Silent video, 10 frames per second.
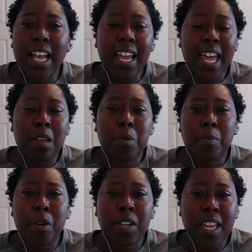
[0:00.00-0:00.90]
came
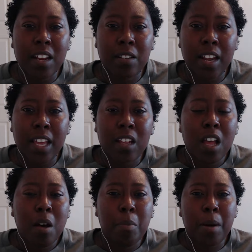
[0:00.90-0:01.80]
up on the internet.
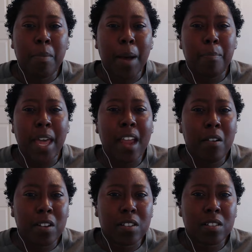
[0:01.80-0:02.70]
But my
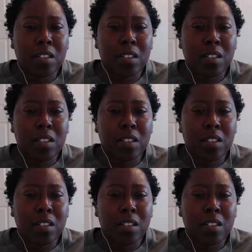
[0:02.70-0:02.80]
parents,